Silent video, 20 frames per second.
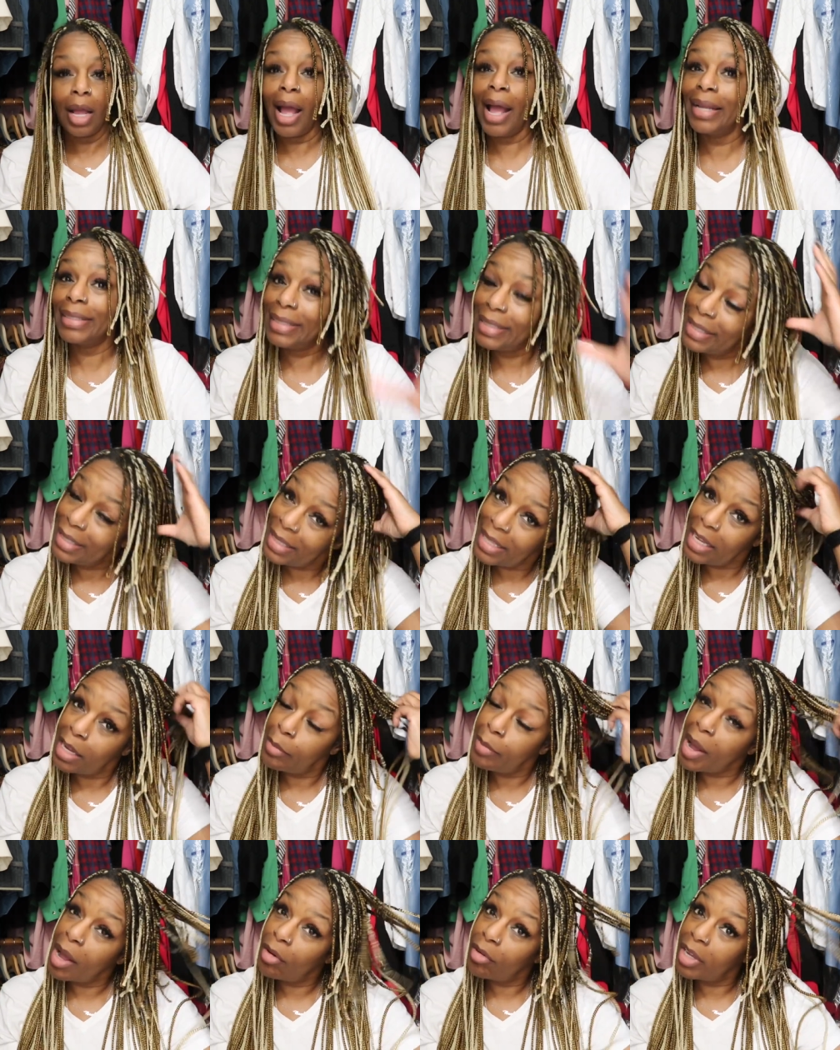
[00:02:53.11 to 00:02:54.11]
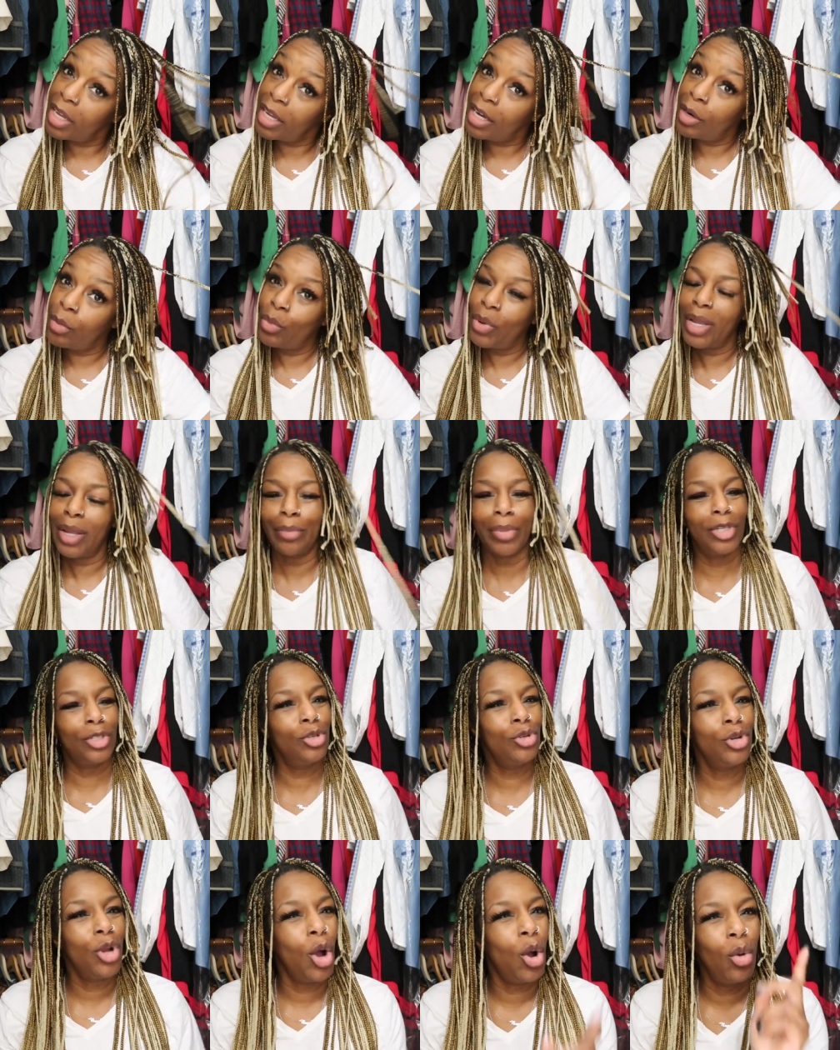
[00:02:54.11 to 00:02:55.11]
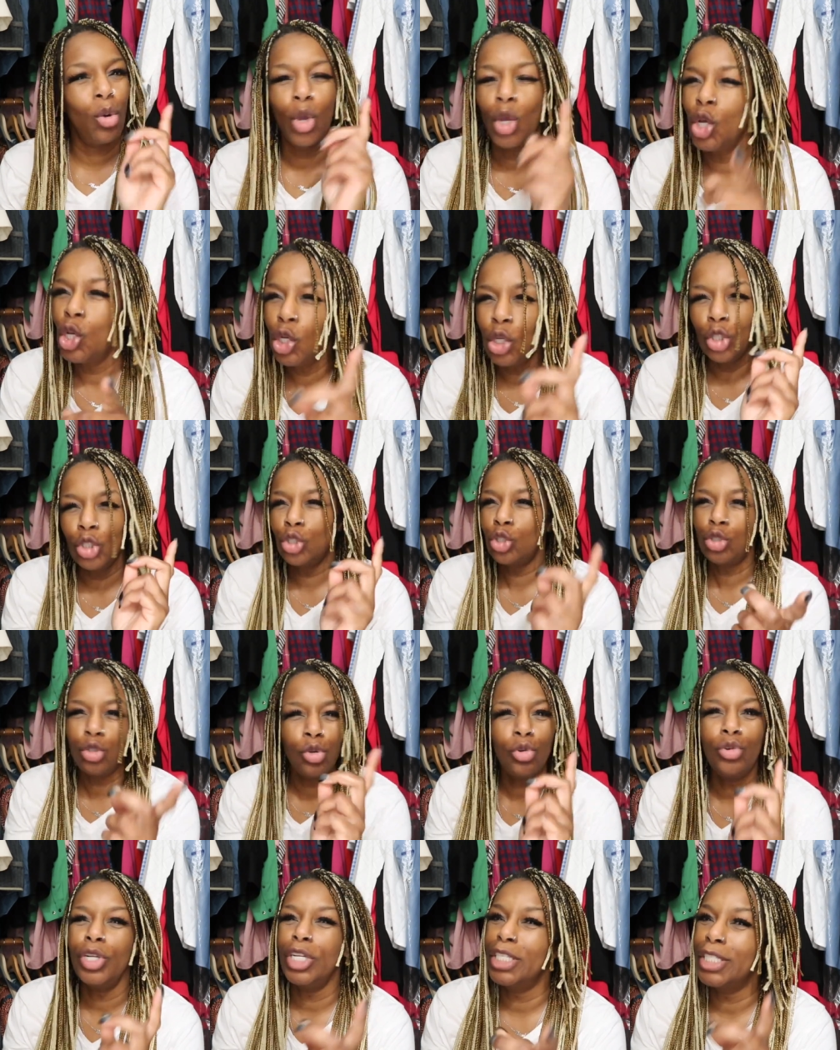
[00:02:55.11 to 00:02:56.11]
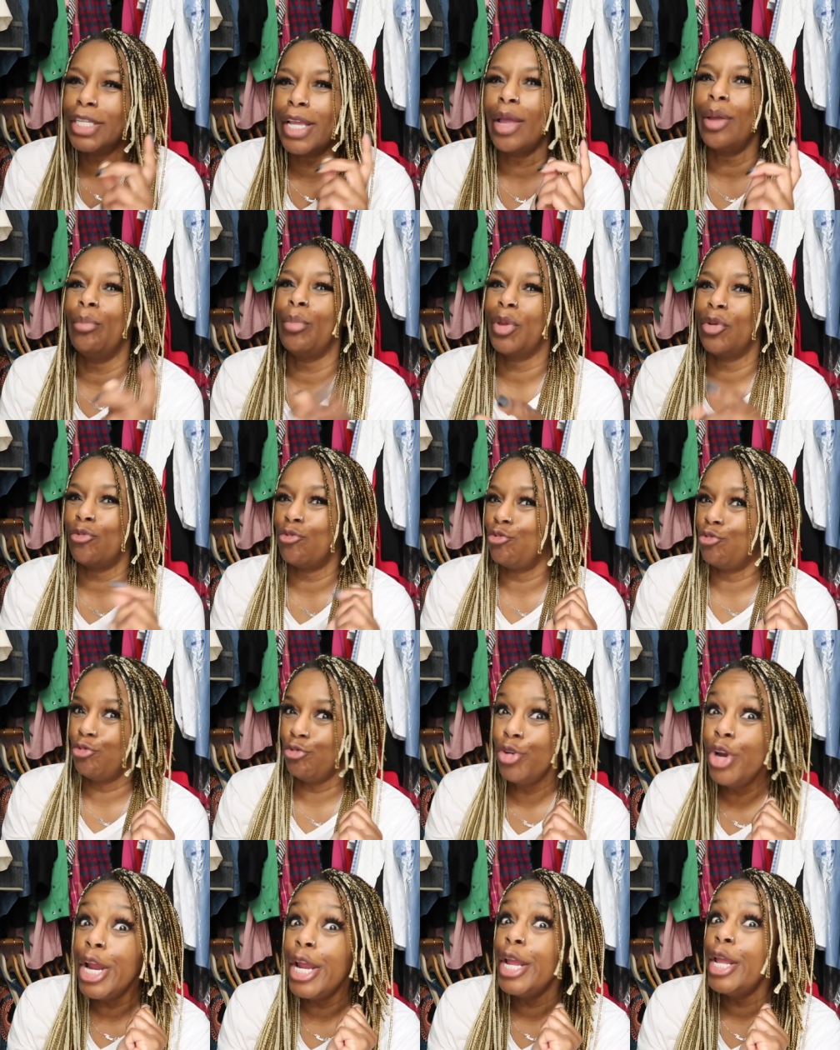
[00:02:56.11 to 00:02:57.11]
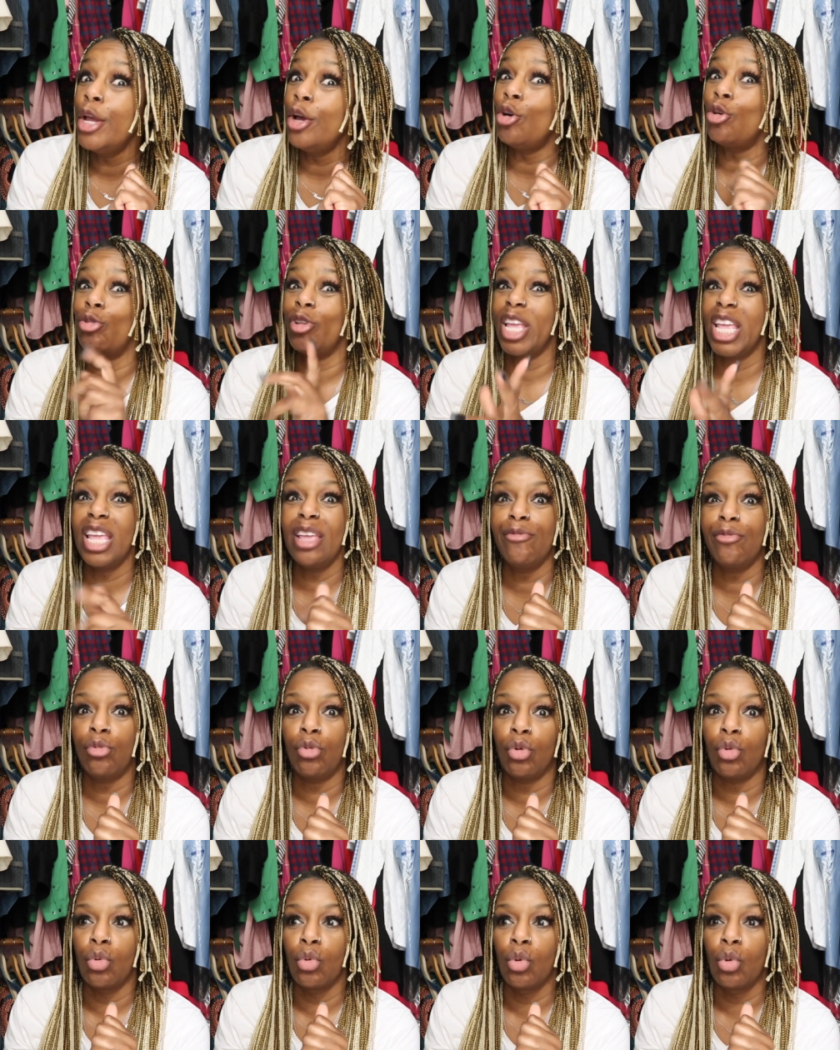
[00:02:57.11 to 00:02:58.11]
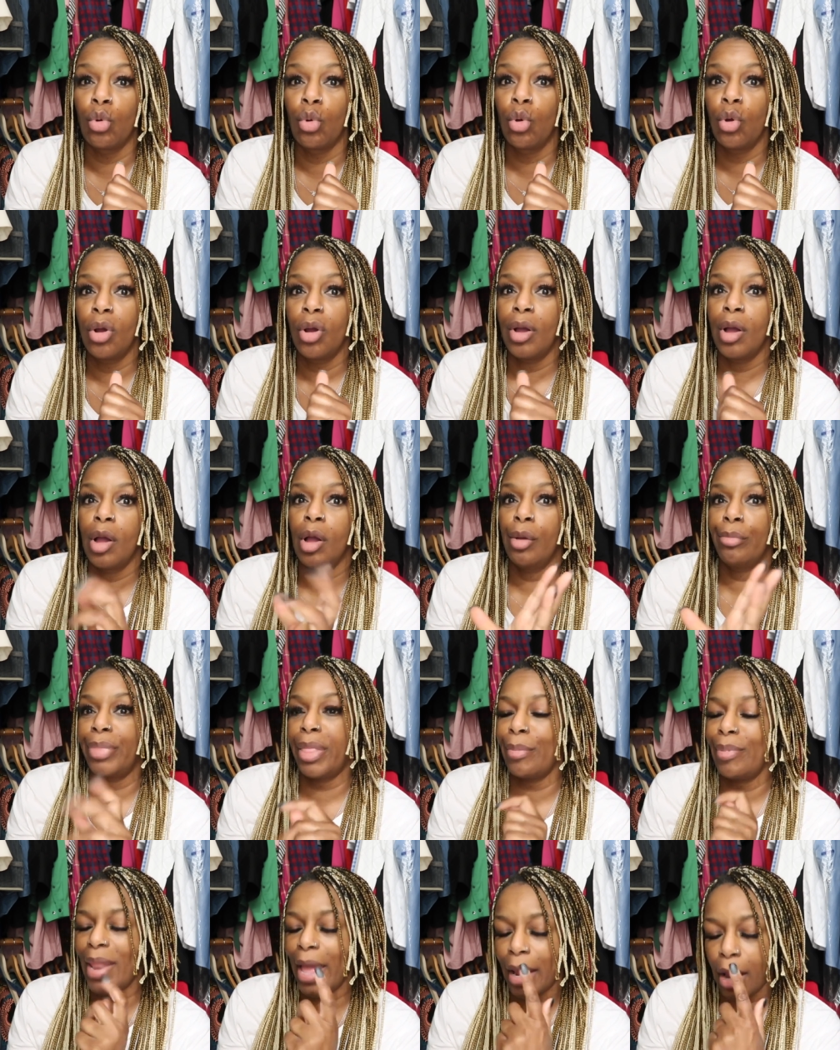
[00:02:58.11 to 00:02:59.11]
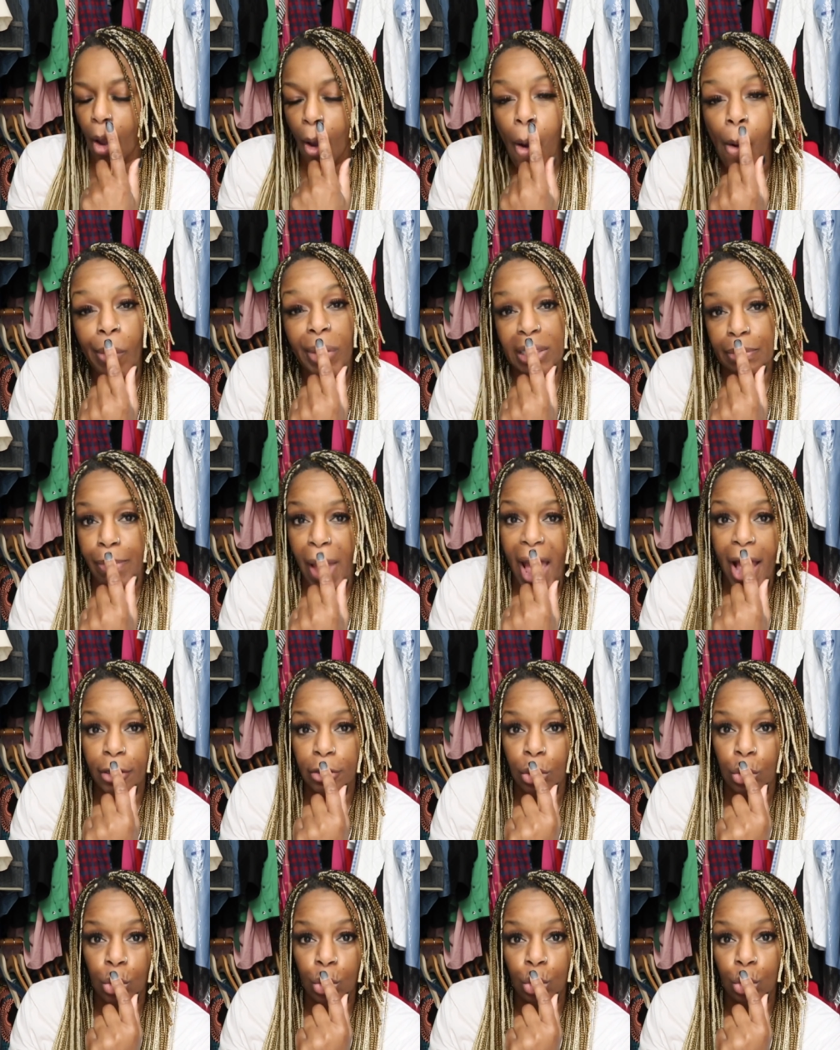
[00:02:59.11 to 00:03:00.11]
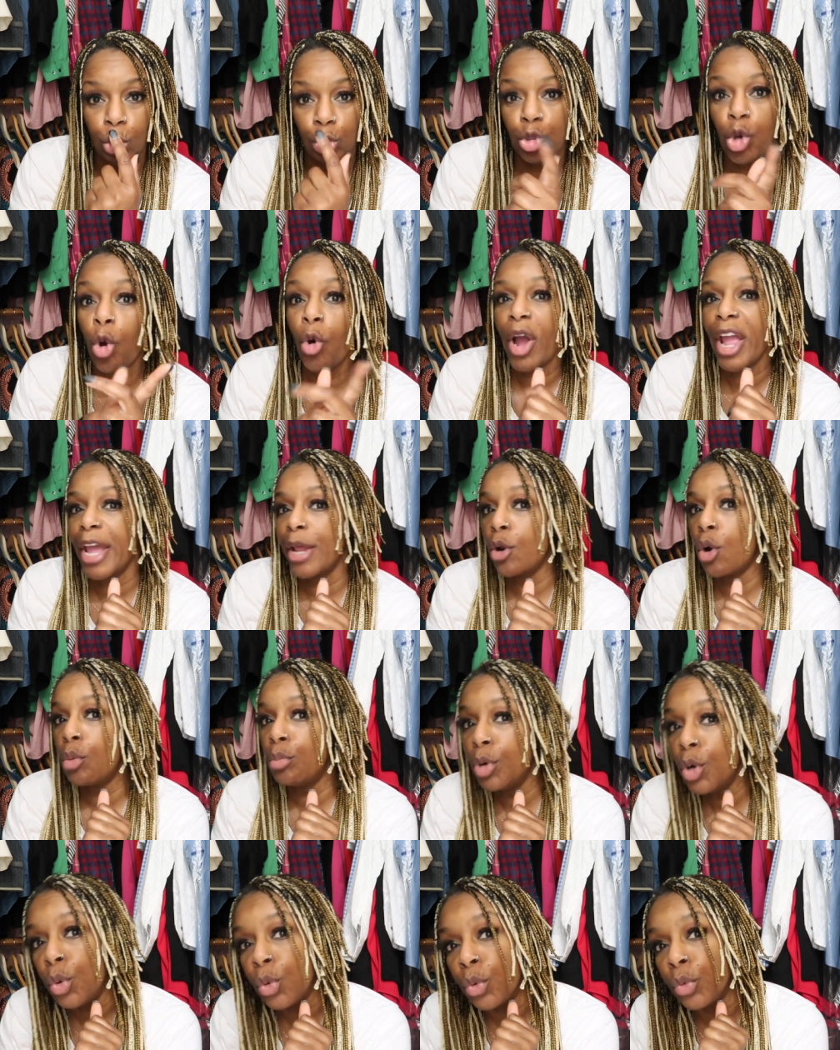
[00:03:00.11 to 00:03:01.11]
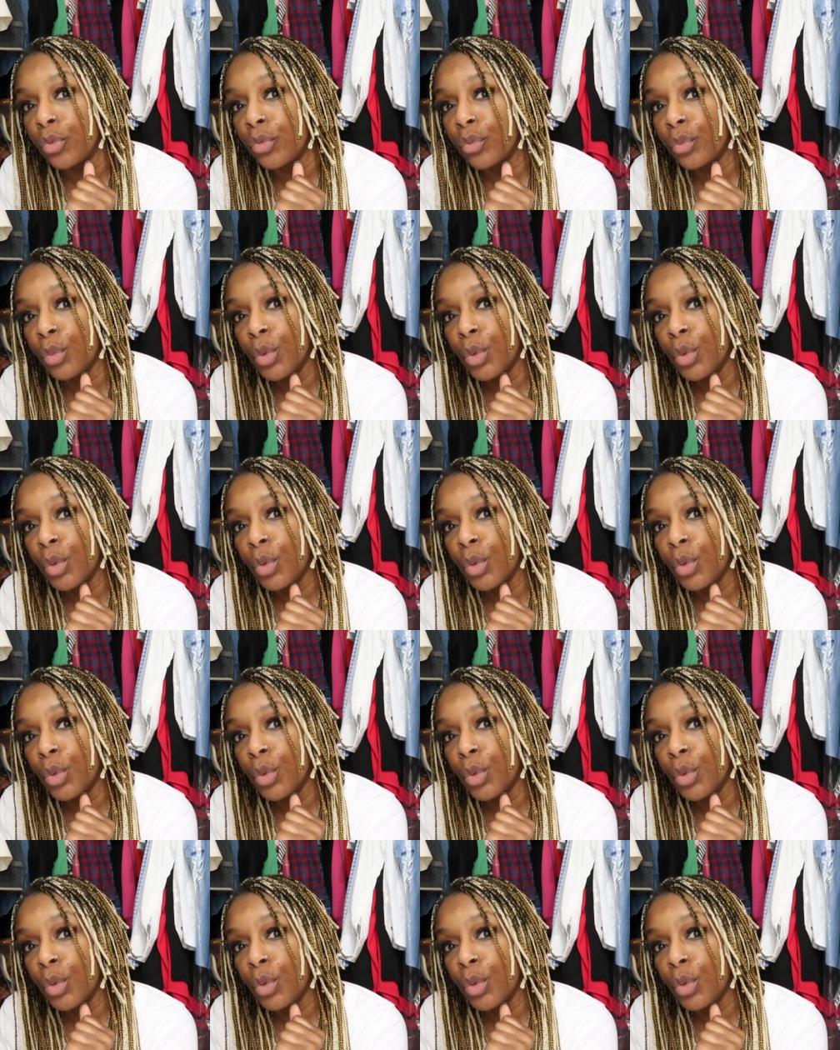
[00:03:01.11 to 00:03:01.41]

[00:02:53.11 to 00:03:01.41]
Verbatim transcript: I did think about getting a wig, but you know, students can be real evil. They be like, oh, Miss Bazzle, your hair don't move.